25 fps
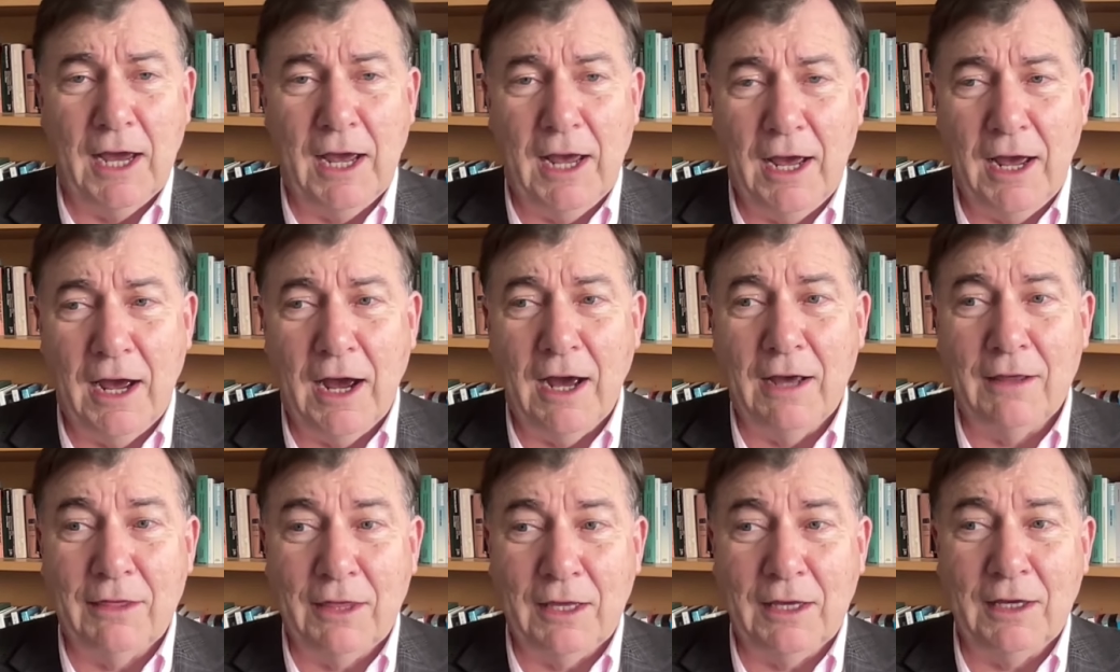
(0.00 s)

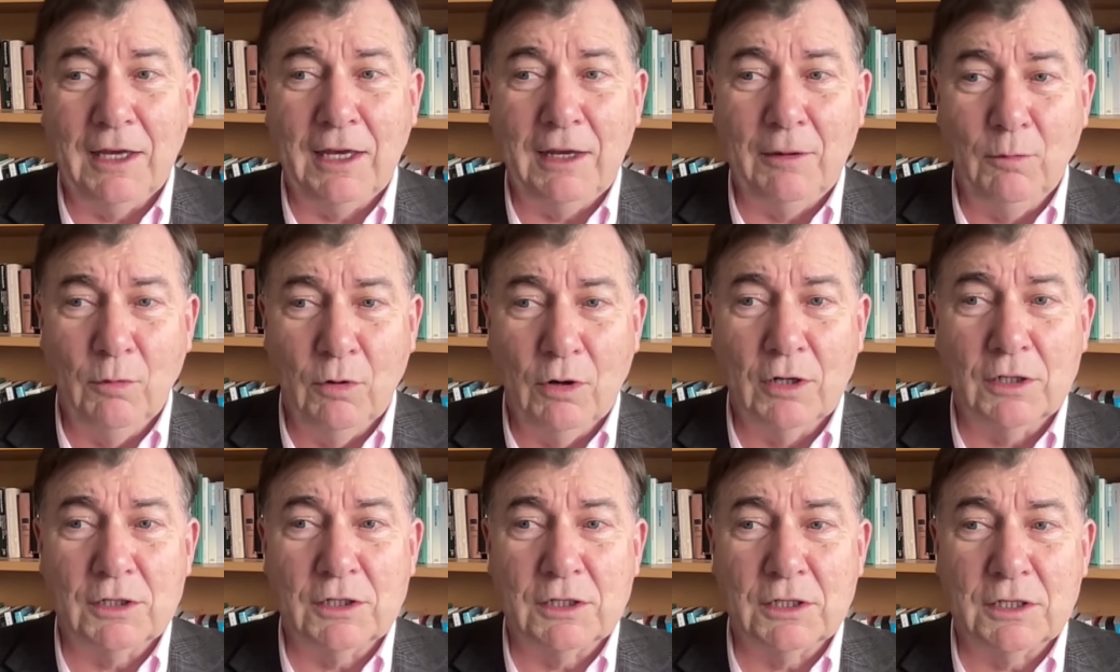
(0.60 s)
I think he
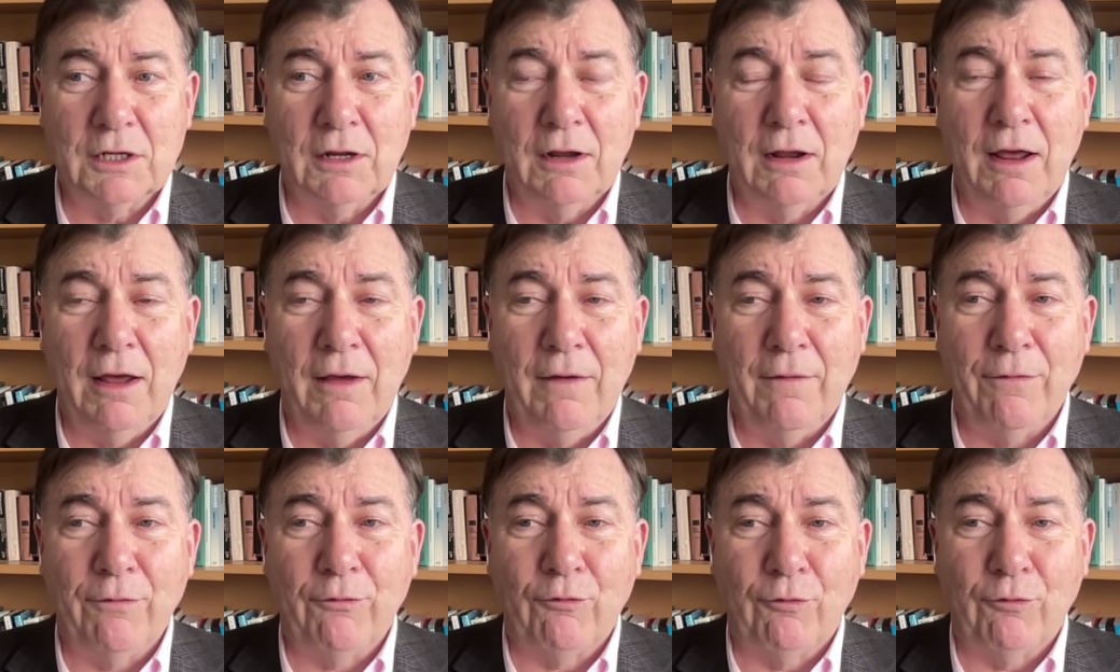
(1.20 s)
was,
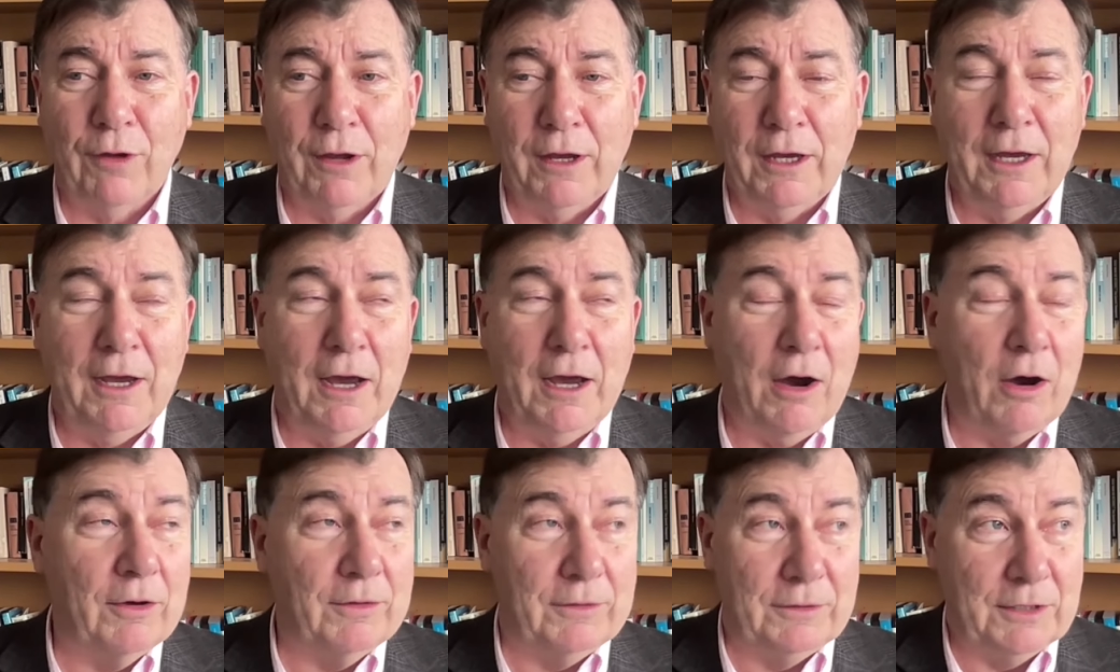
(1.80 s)

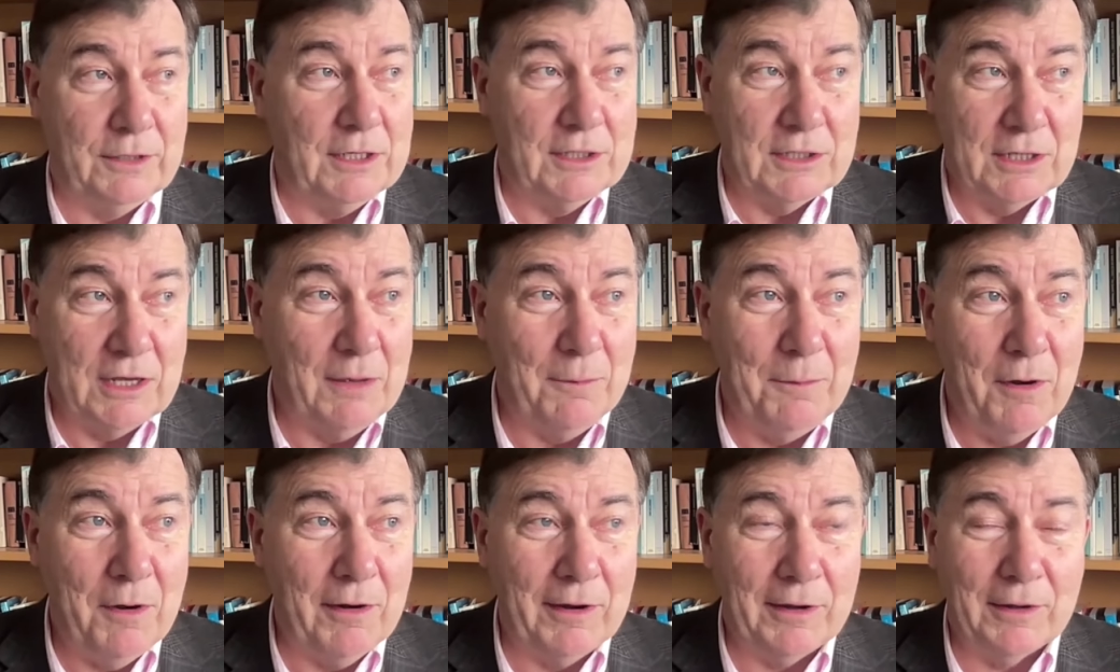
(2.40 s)
as
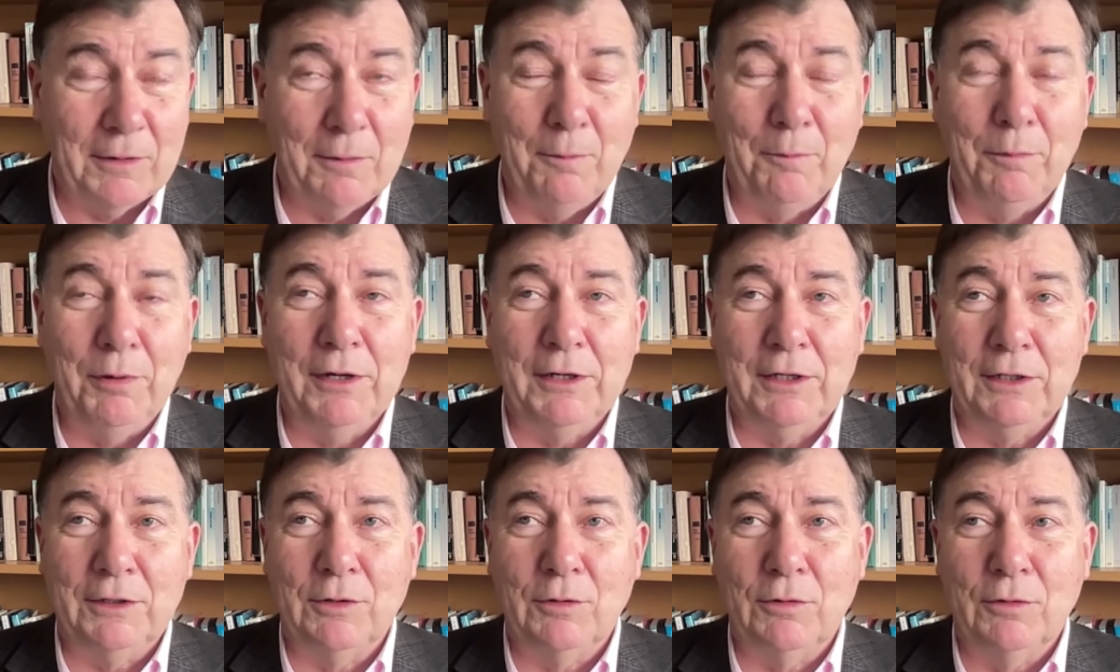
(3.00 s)
American
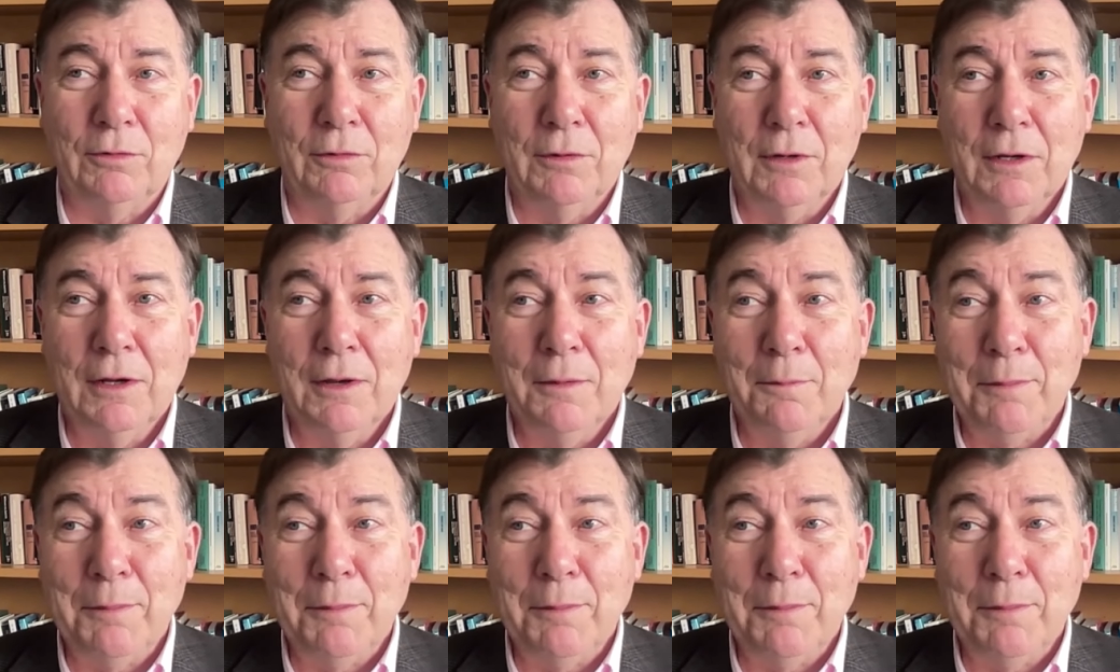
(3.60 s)
political